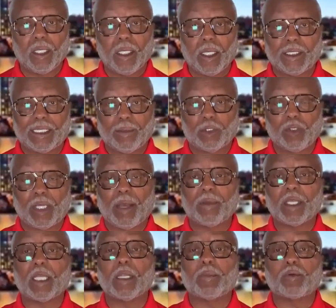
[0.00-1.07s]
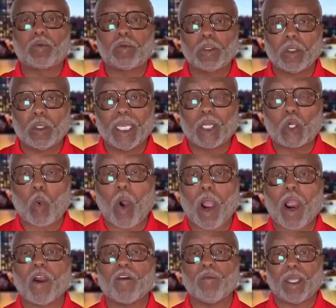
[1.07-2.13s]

He said, but you got to begin to inquire of